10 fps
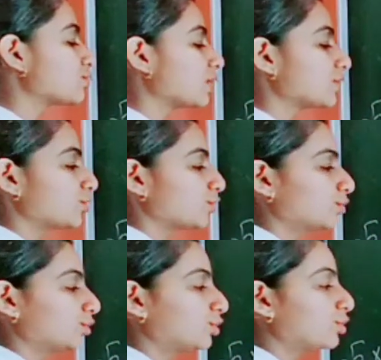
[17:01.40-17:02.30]
equals to
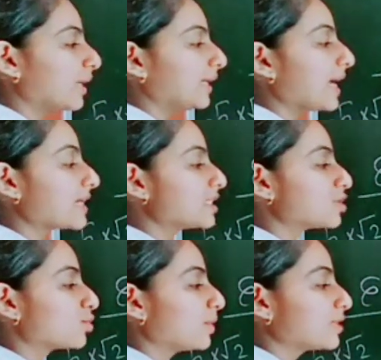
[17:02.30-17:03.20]
root 2 and x is
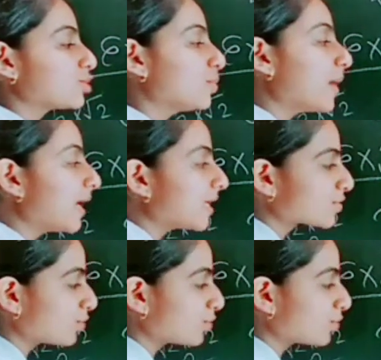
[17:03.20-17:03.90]
equals to minus